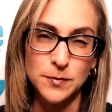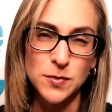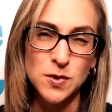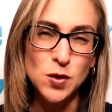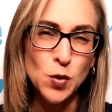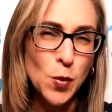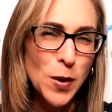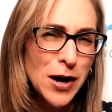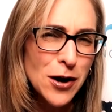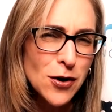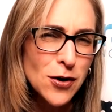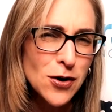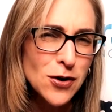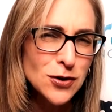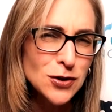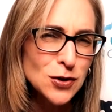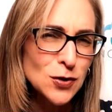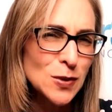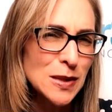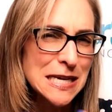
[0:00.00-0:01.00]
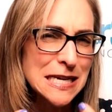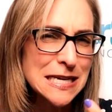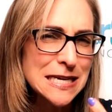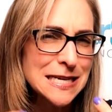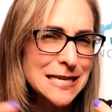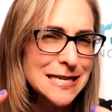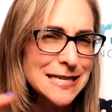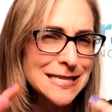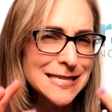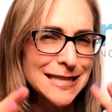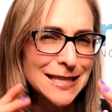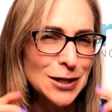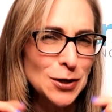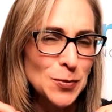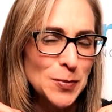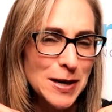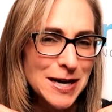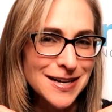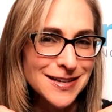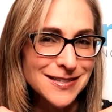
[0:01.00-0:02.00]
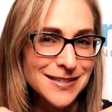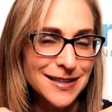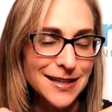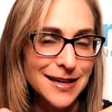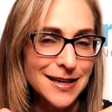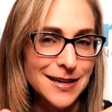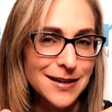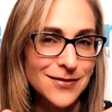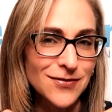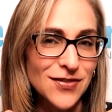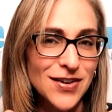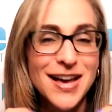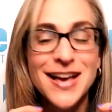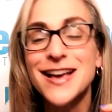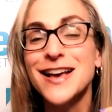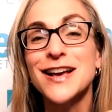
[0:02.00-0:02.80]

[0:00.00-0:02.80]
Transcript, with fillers: So where do these little bugs live?